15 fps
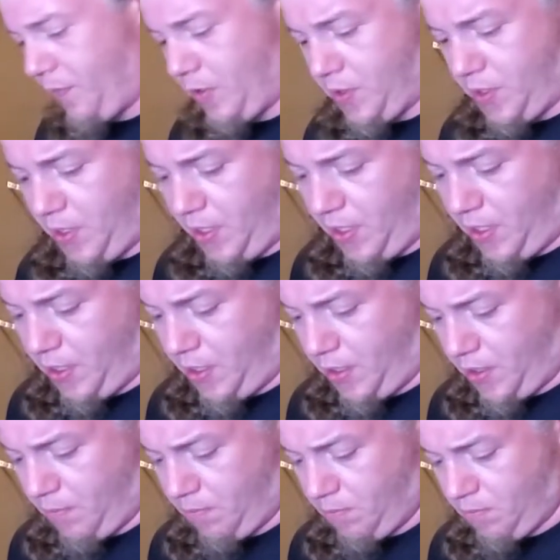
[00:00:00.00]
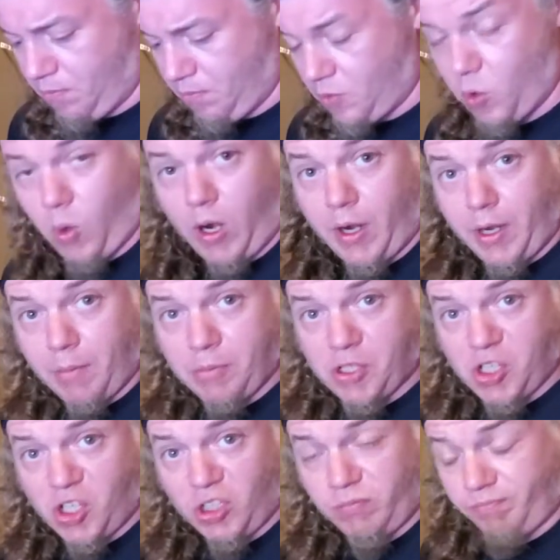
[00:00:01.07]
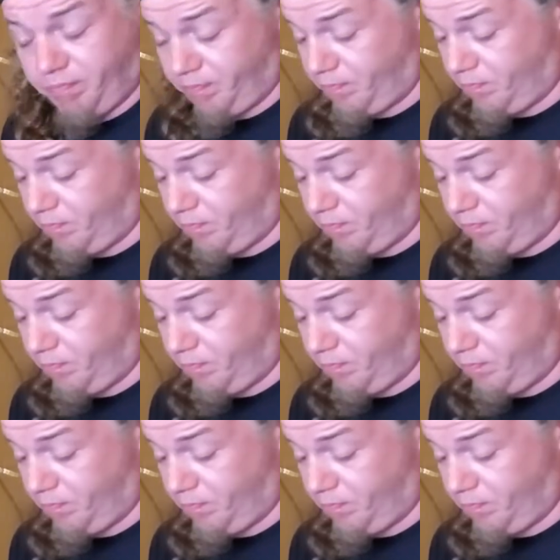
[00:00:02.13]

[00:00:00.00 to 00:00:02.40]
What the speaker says: is a aquarium skull.